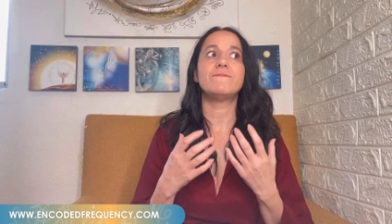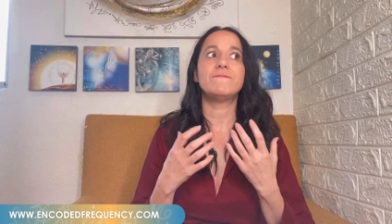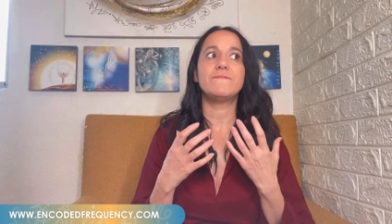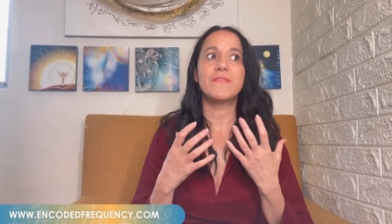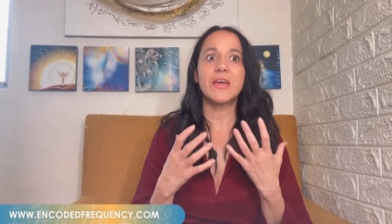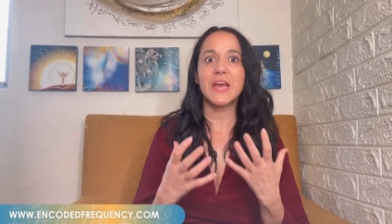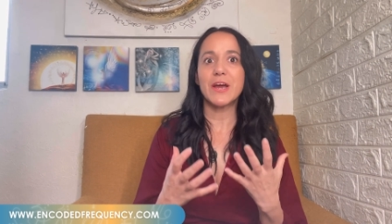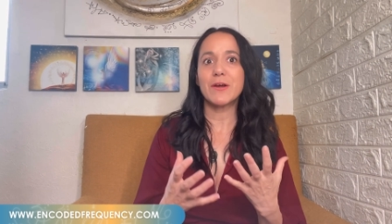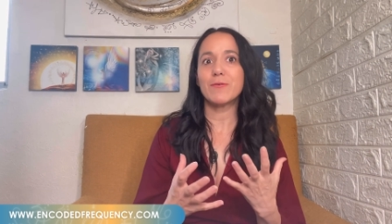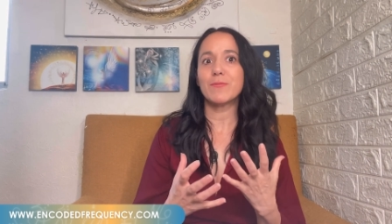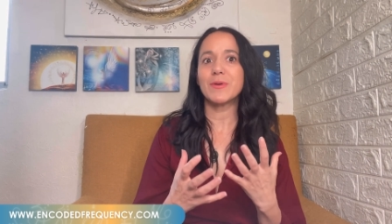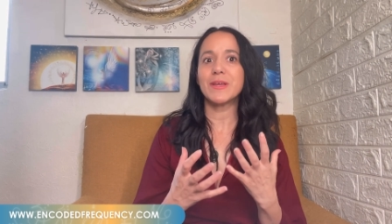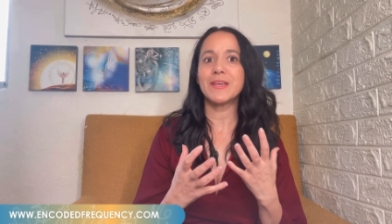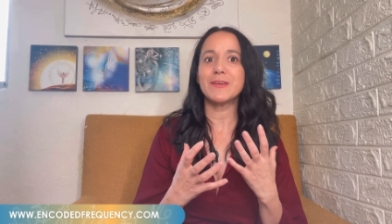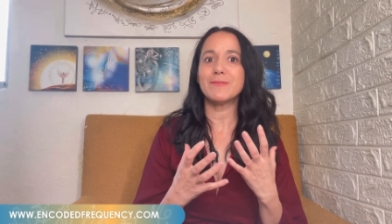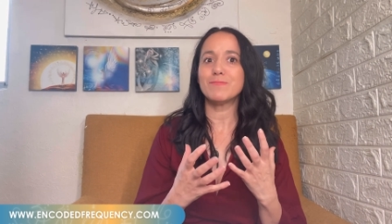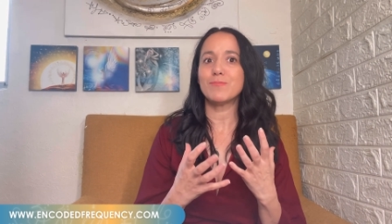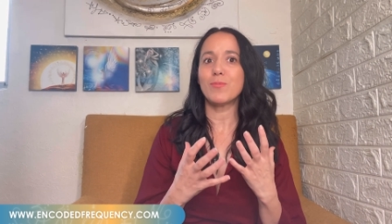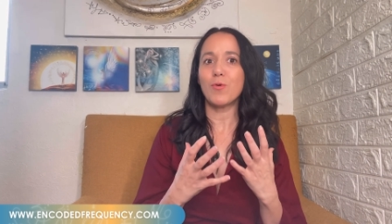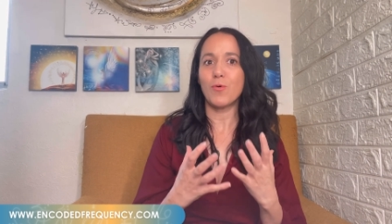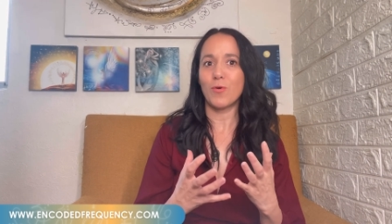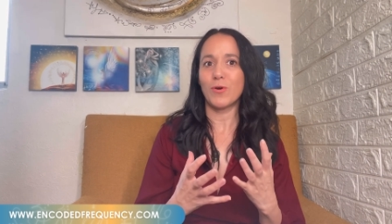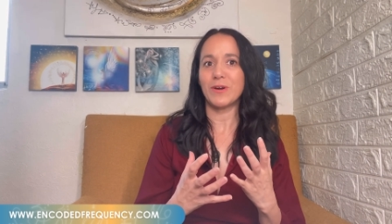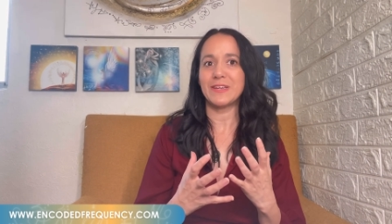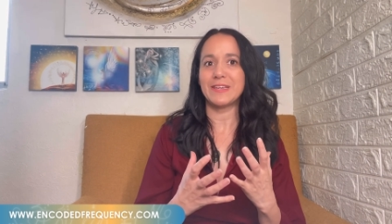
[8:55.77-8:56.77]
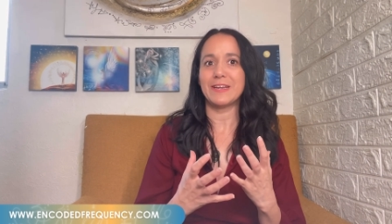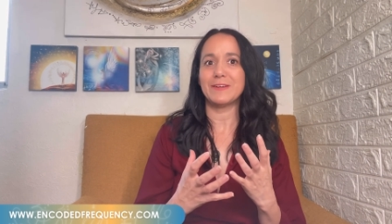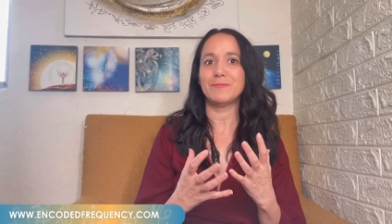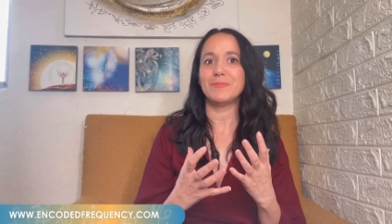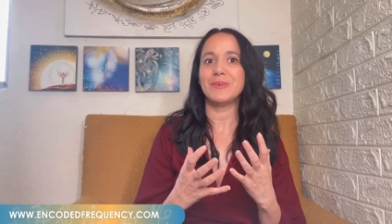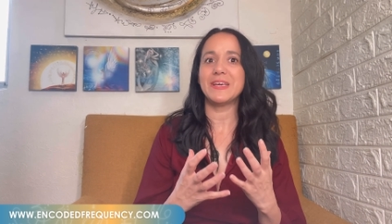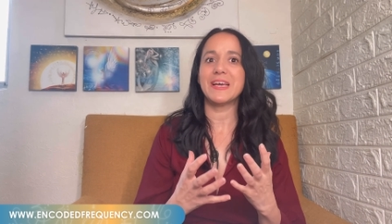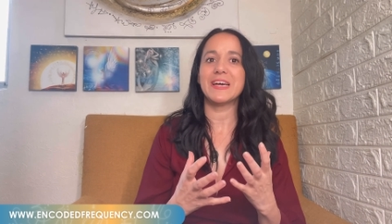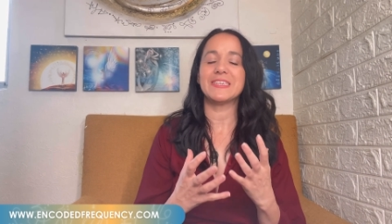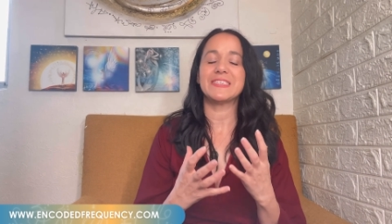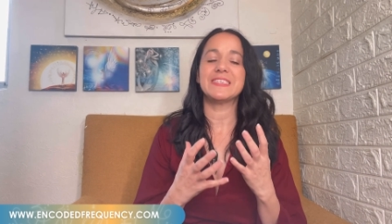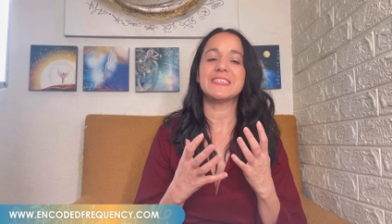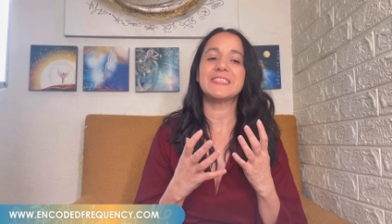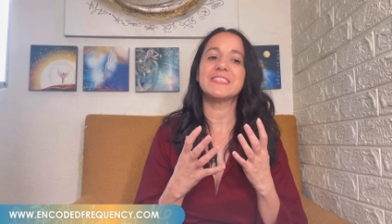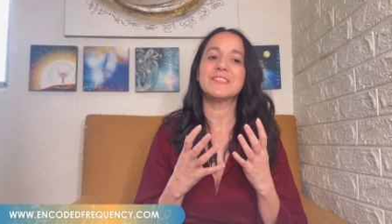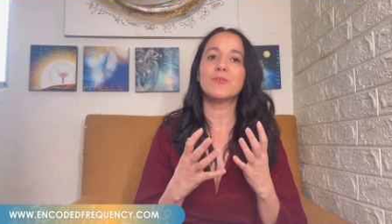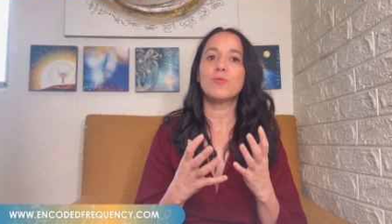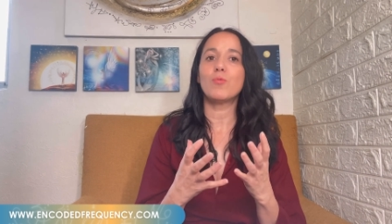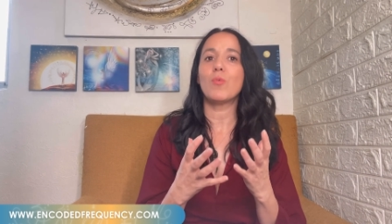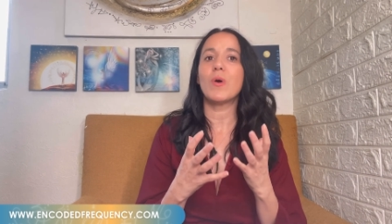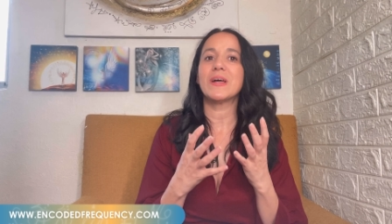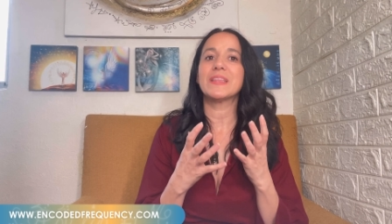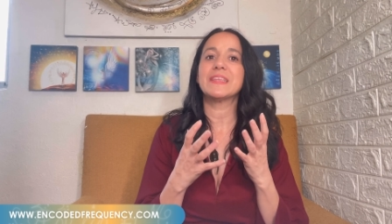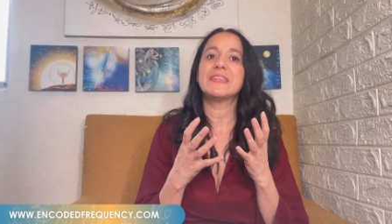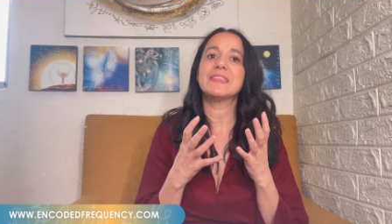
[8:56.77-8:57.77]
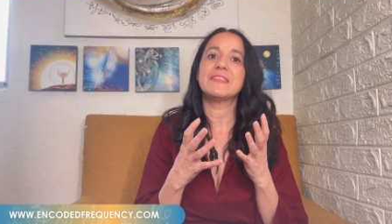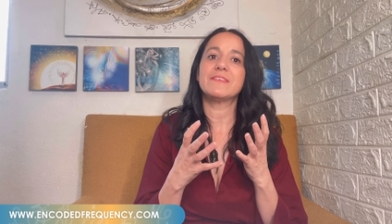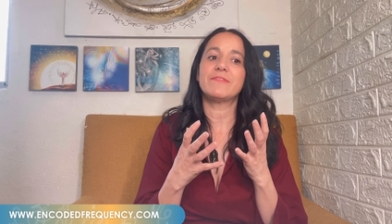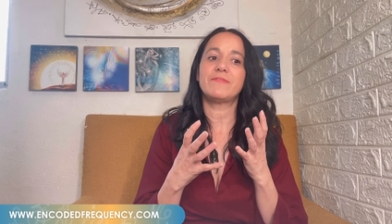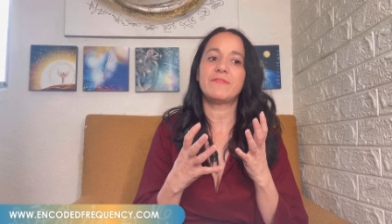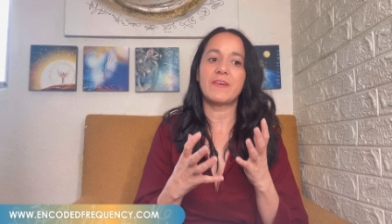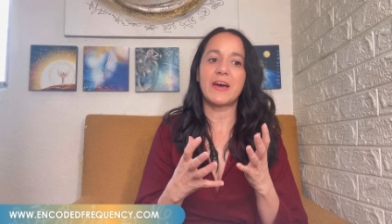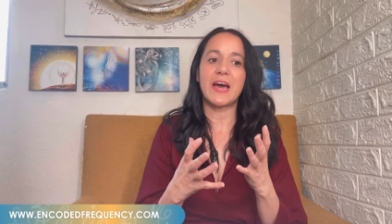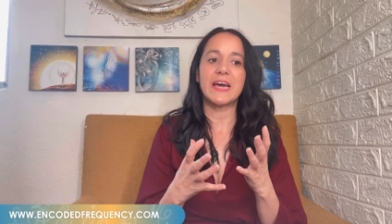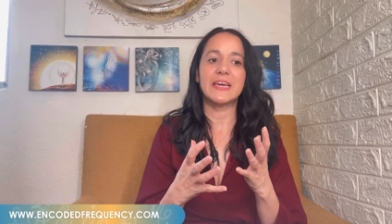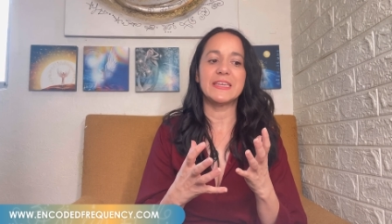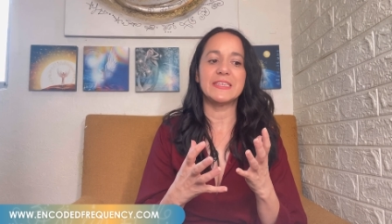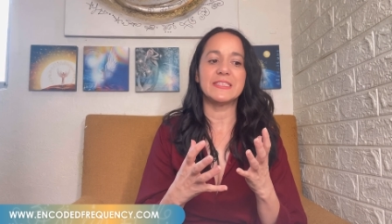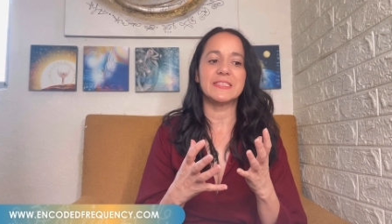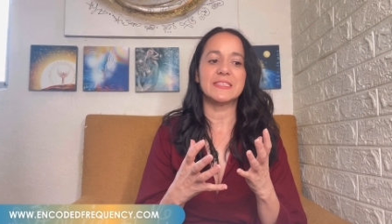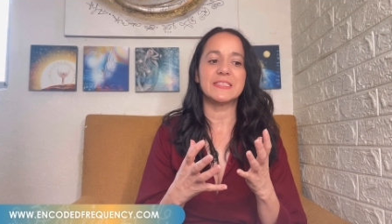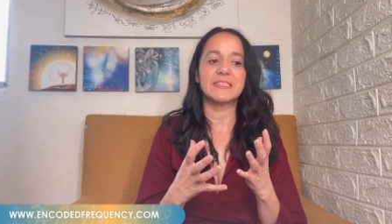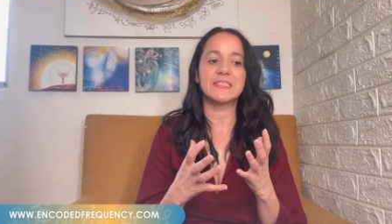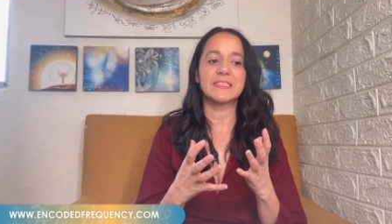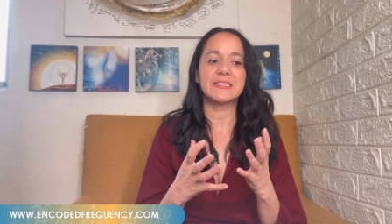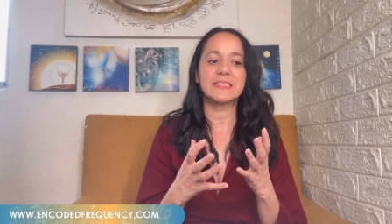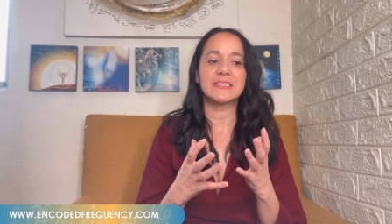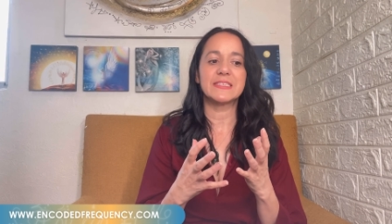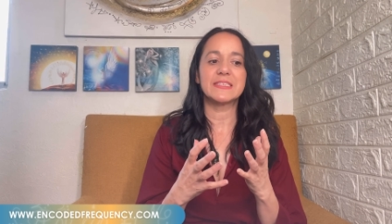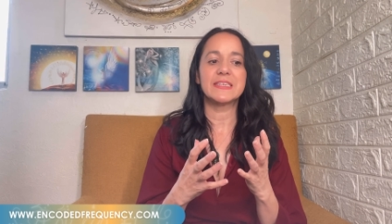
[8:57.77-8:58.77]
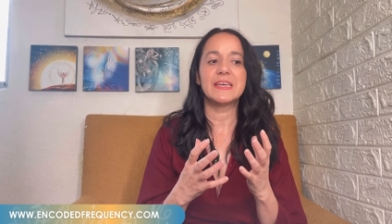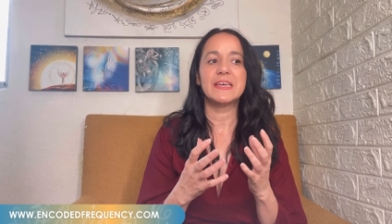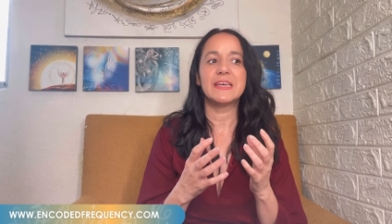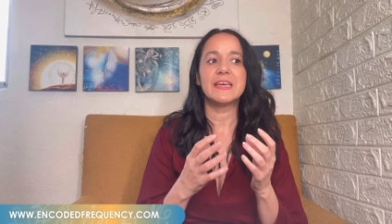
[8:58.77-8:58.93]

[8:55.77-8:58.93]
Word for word: very important because it's the one that defines